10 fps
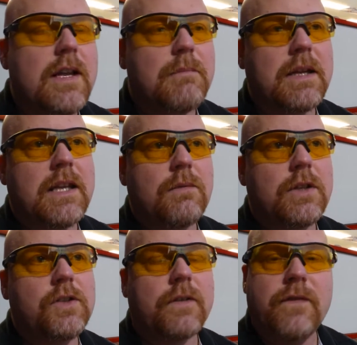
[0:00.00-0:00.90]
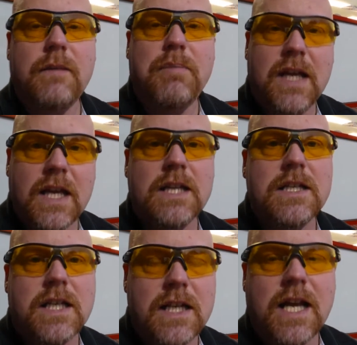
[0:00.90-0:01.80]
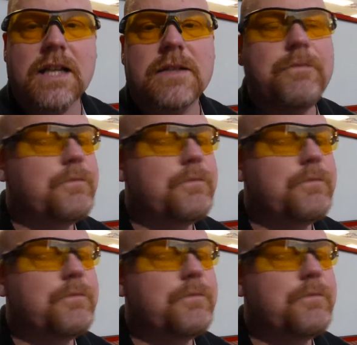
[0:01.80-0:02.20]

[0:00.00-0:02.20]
but they will use a VPN to connect